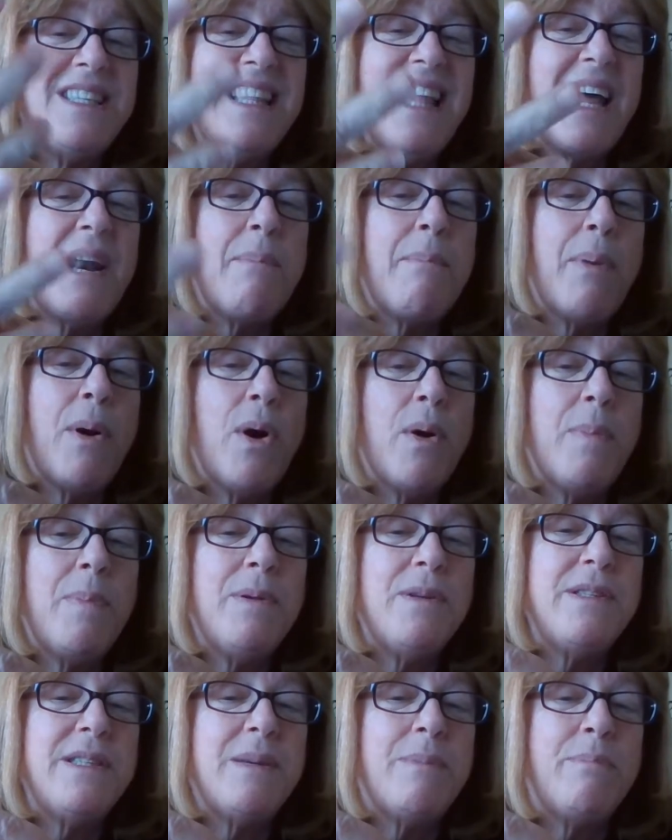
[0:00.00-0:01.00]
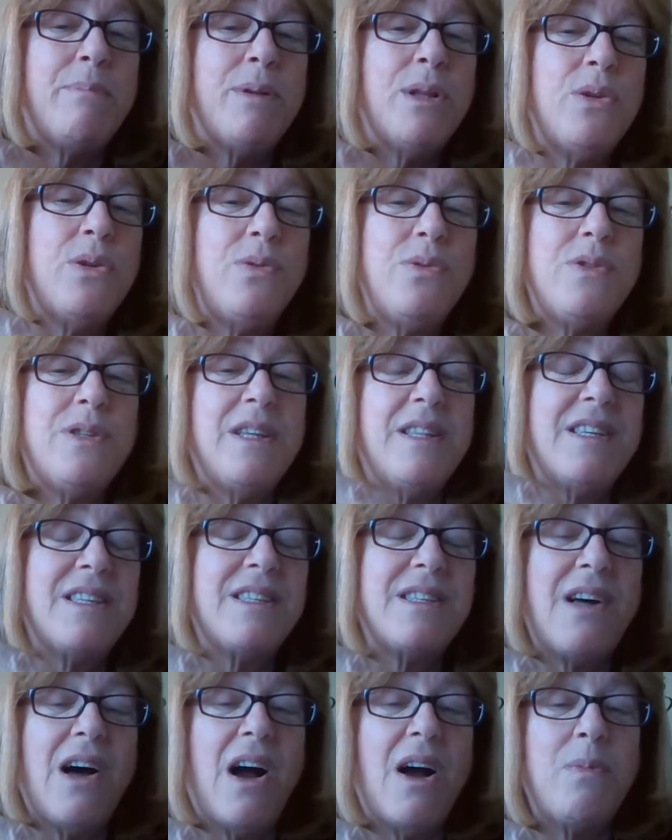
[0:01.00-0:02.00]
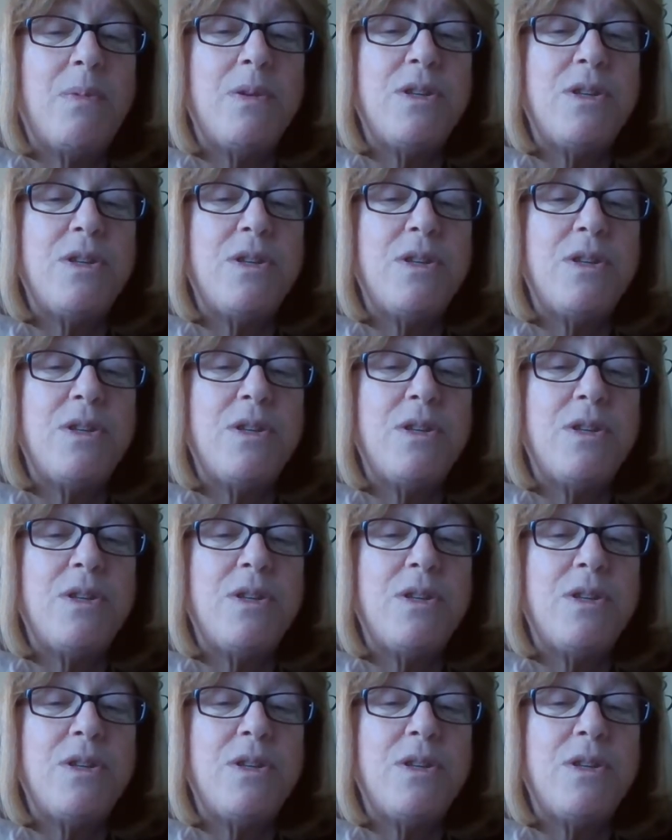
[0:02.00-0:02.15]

A lot of purples and blues in this card,